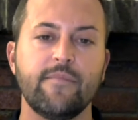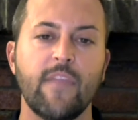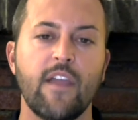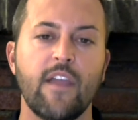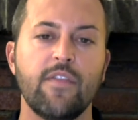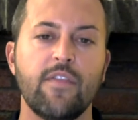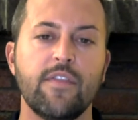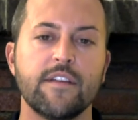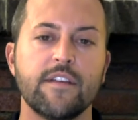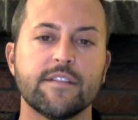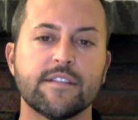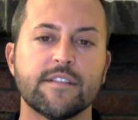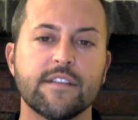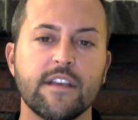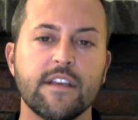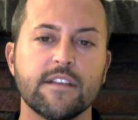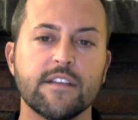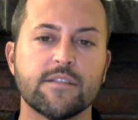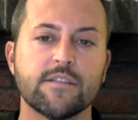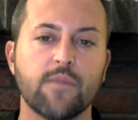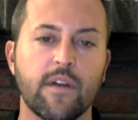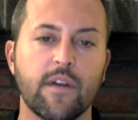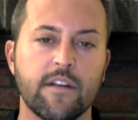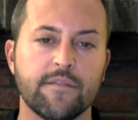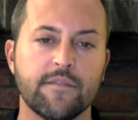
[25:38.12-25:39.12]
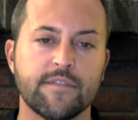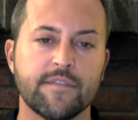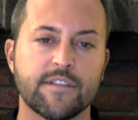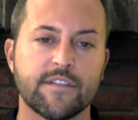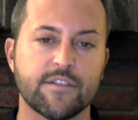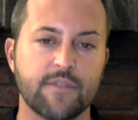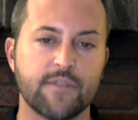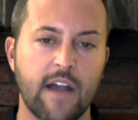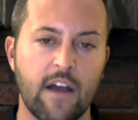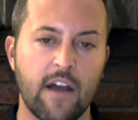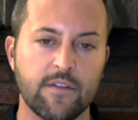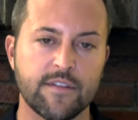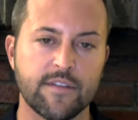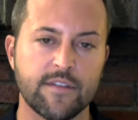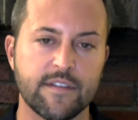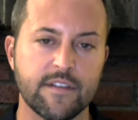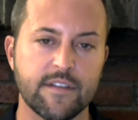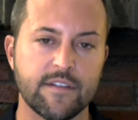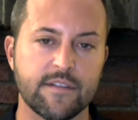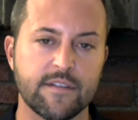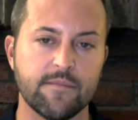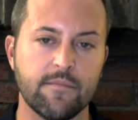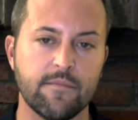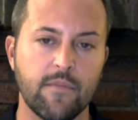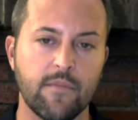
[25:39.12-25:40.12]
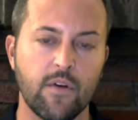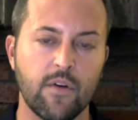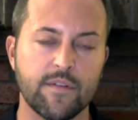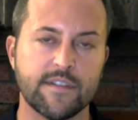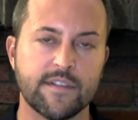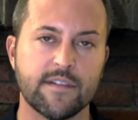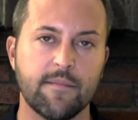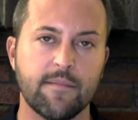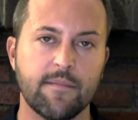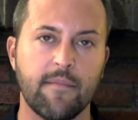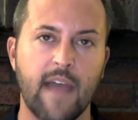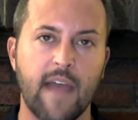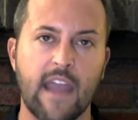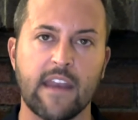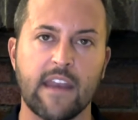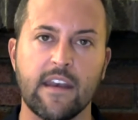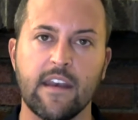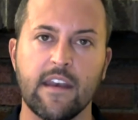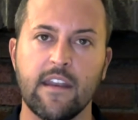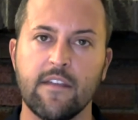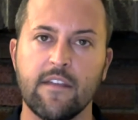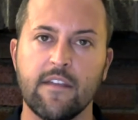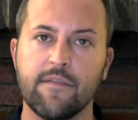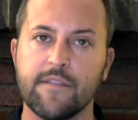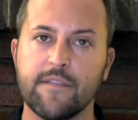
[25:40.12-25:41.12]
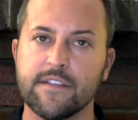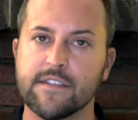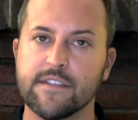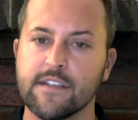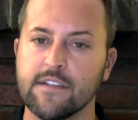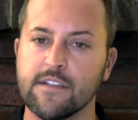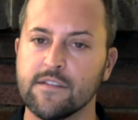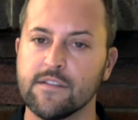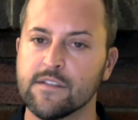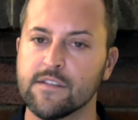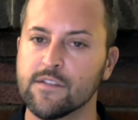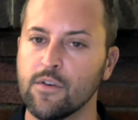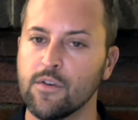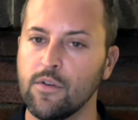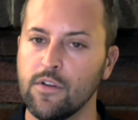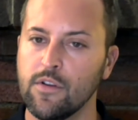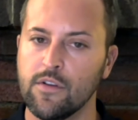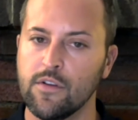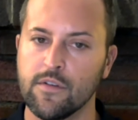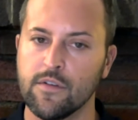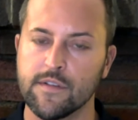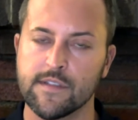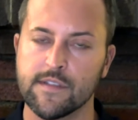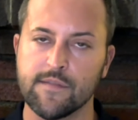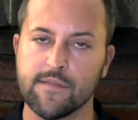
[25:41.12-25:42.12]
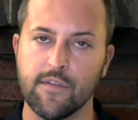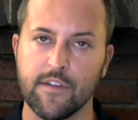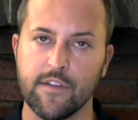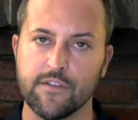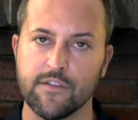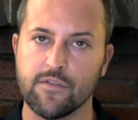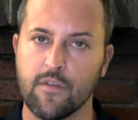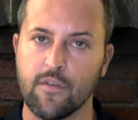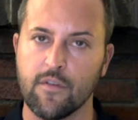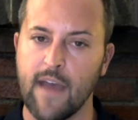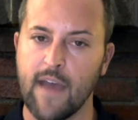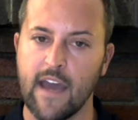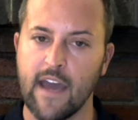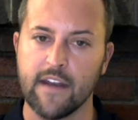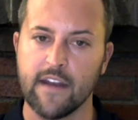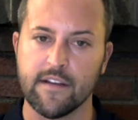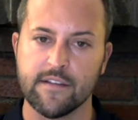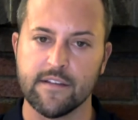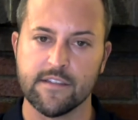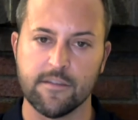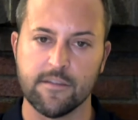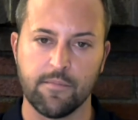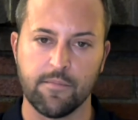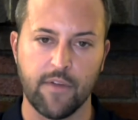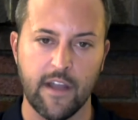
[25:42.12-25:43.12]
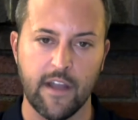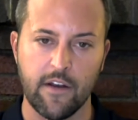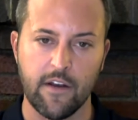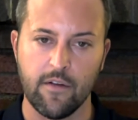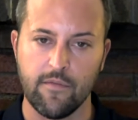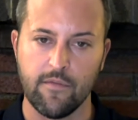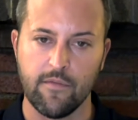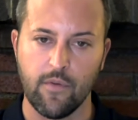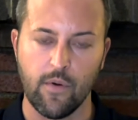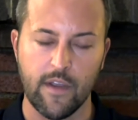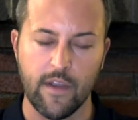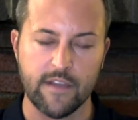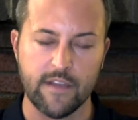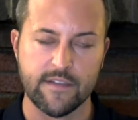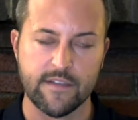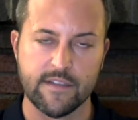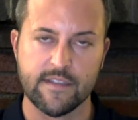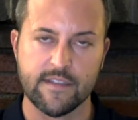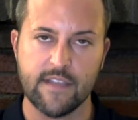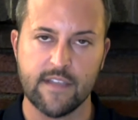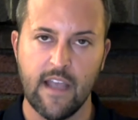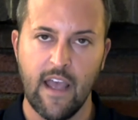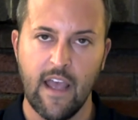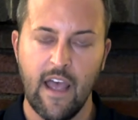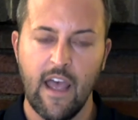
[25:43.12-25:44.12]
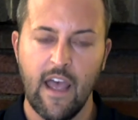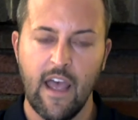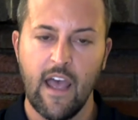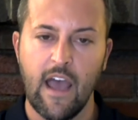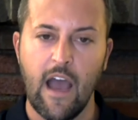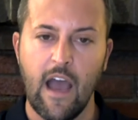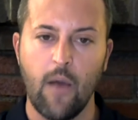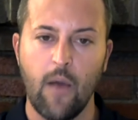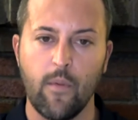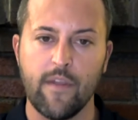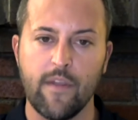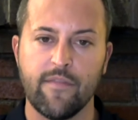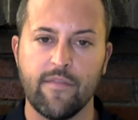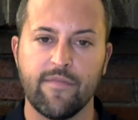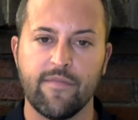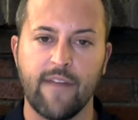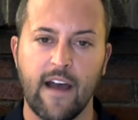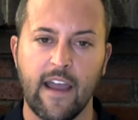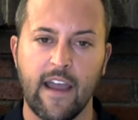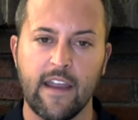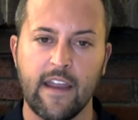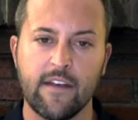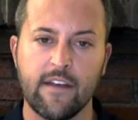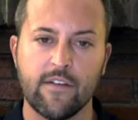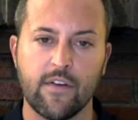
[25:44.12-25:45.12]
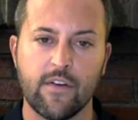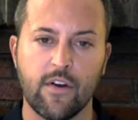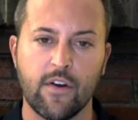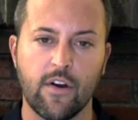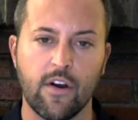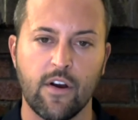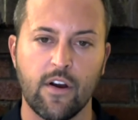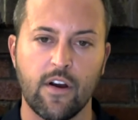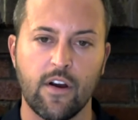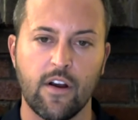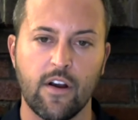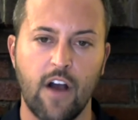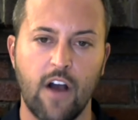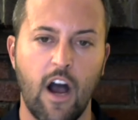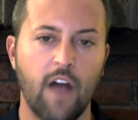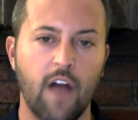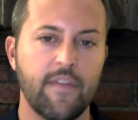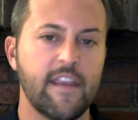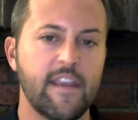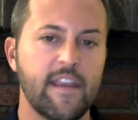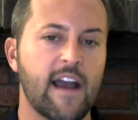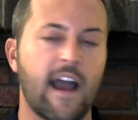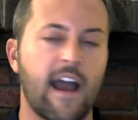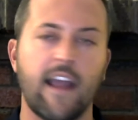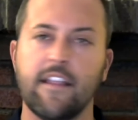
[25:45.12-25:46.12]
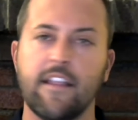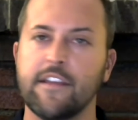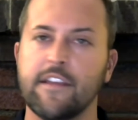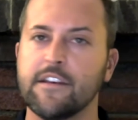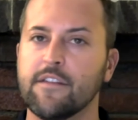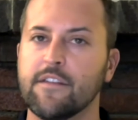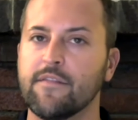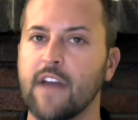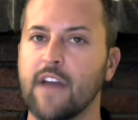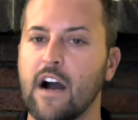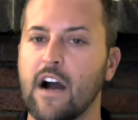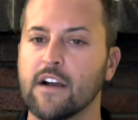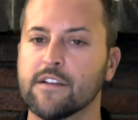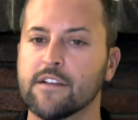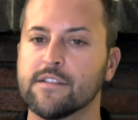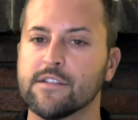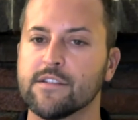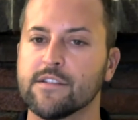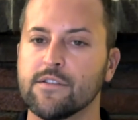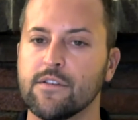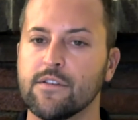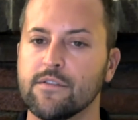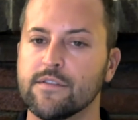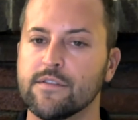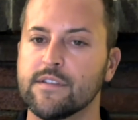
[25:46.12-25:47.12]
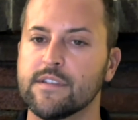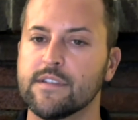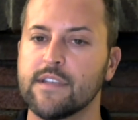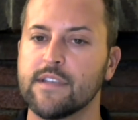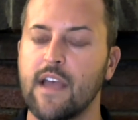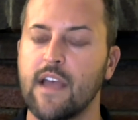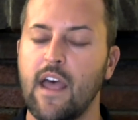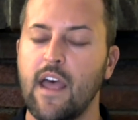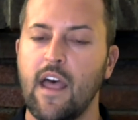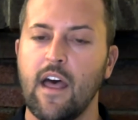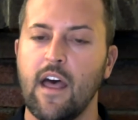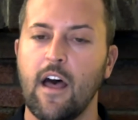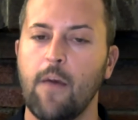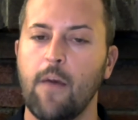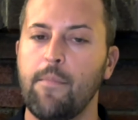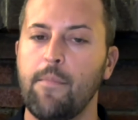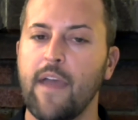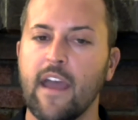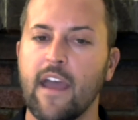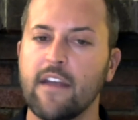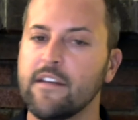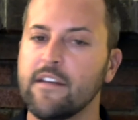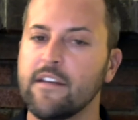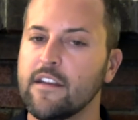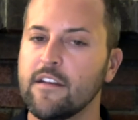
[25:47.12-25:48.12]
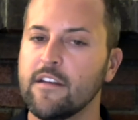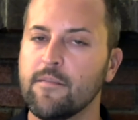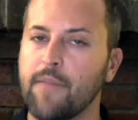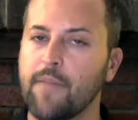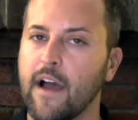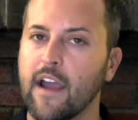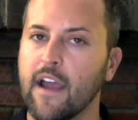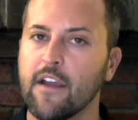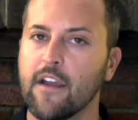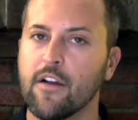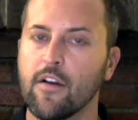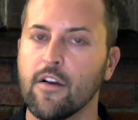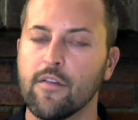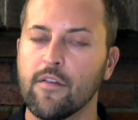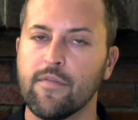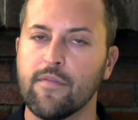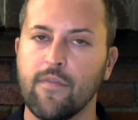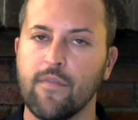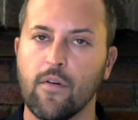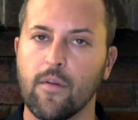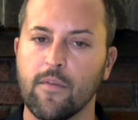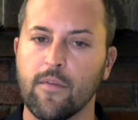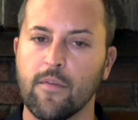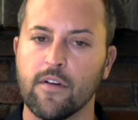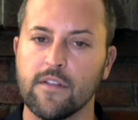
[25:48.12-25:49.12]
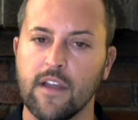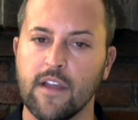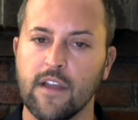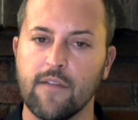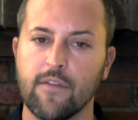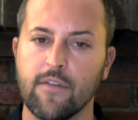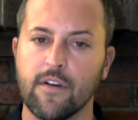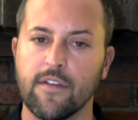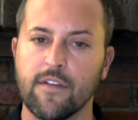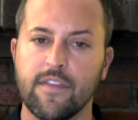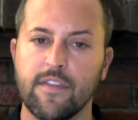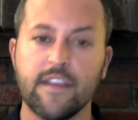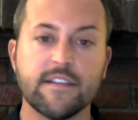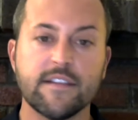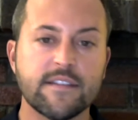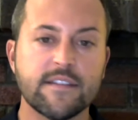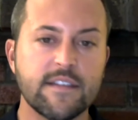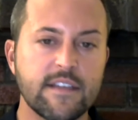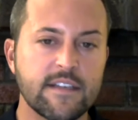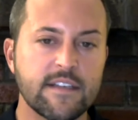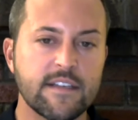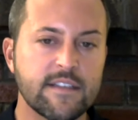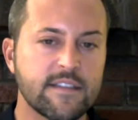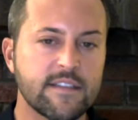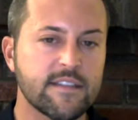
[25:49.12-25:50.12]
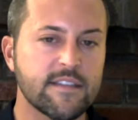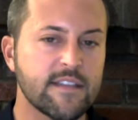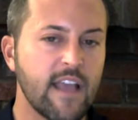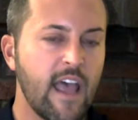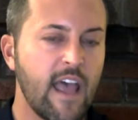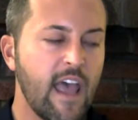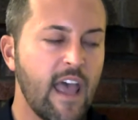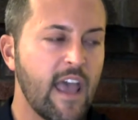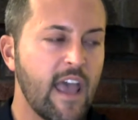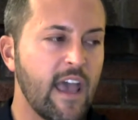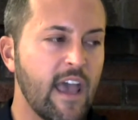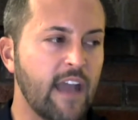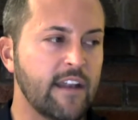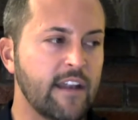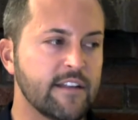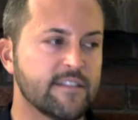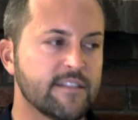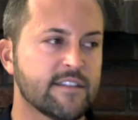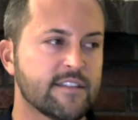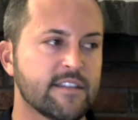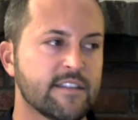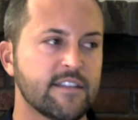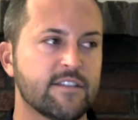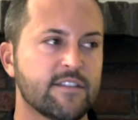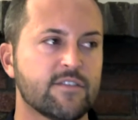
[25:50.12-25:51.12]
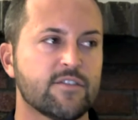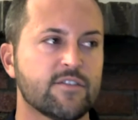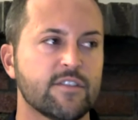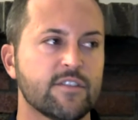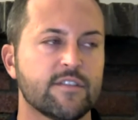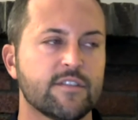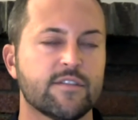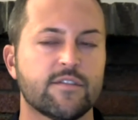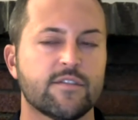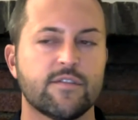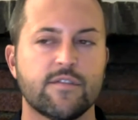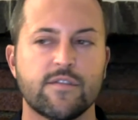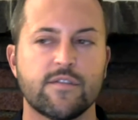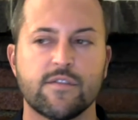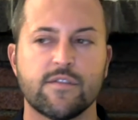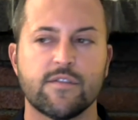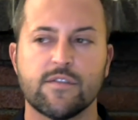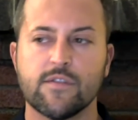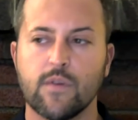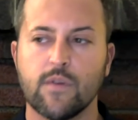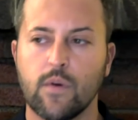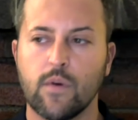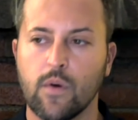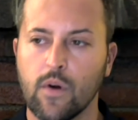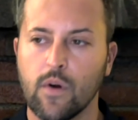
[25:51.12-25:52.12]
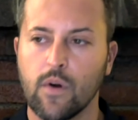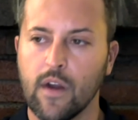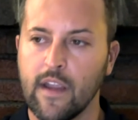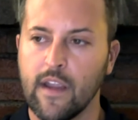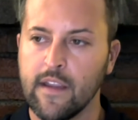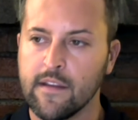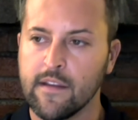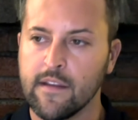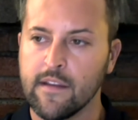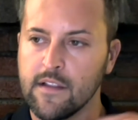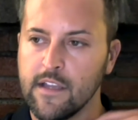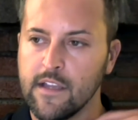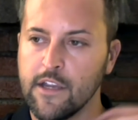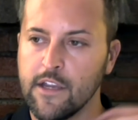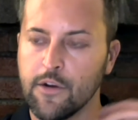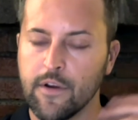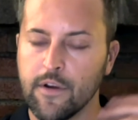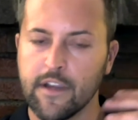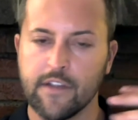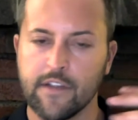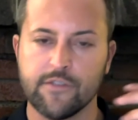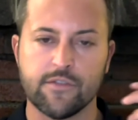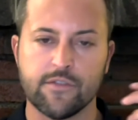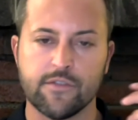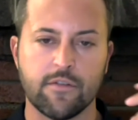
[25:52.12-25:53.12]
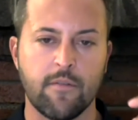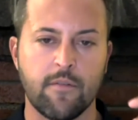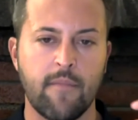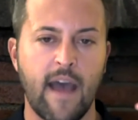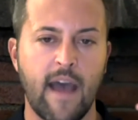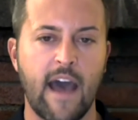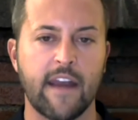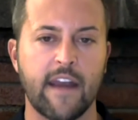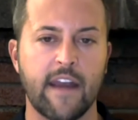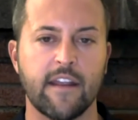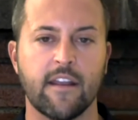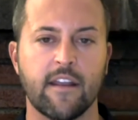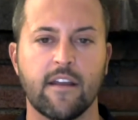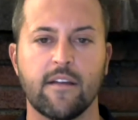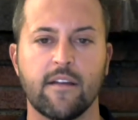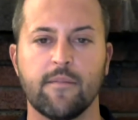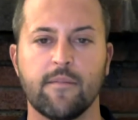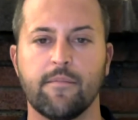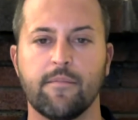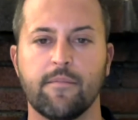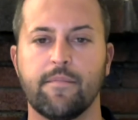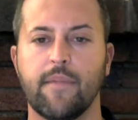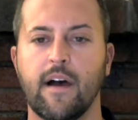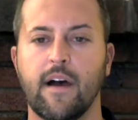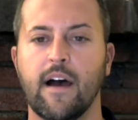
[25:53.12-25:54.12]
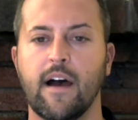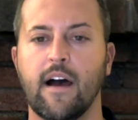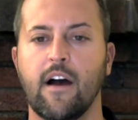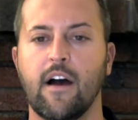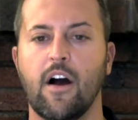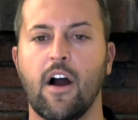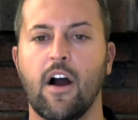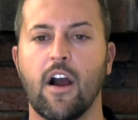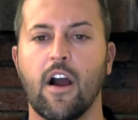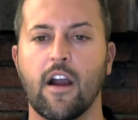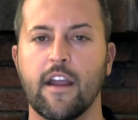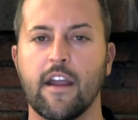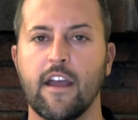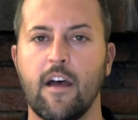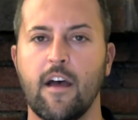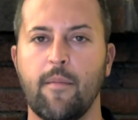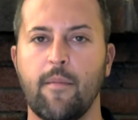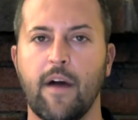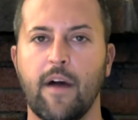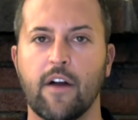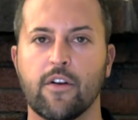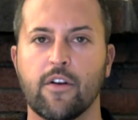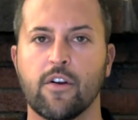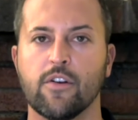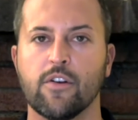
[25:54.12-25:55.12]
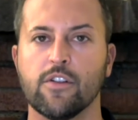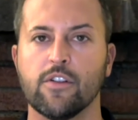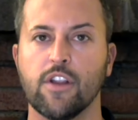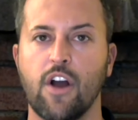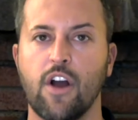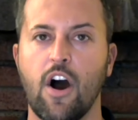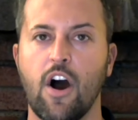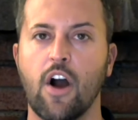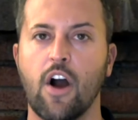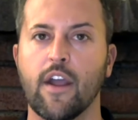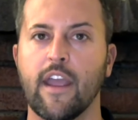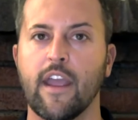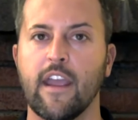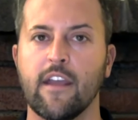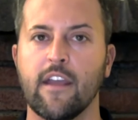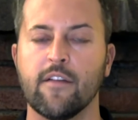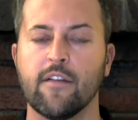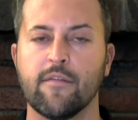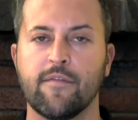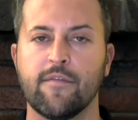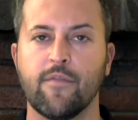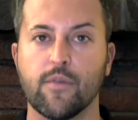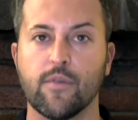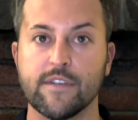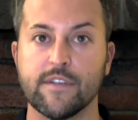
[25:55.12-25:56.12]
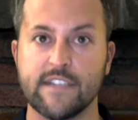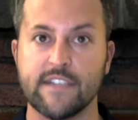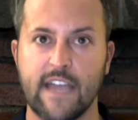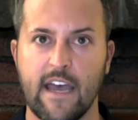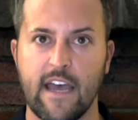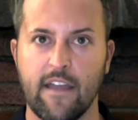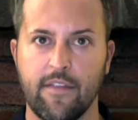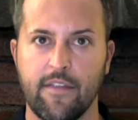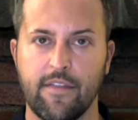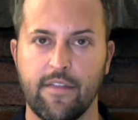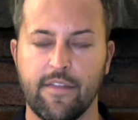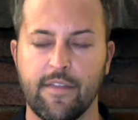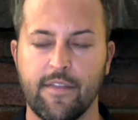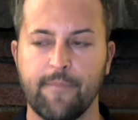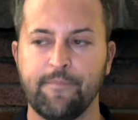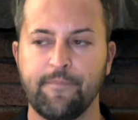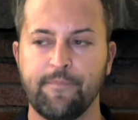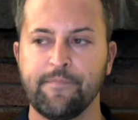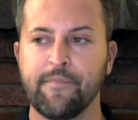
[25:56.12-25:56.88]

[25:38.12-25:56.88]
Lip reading: This is one of Strauss's most magnificent solos for the dramatic soprano voice. We find her on the island of Naxos, abandoned by her former lover Theseus, and it's this just soaring, lyric, dramatic aria about her longing for death.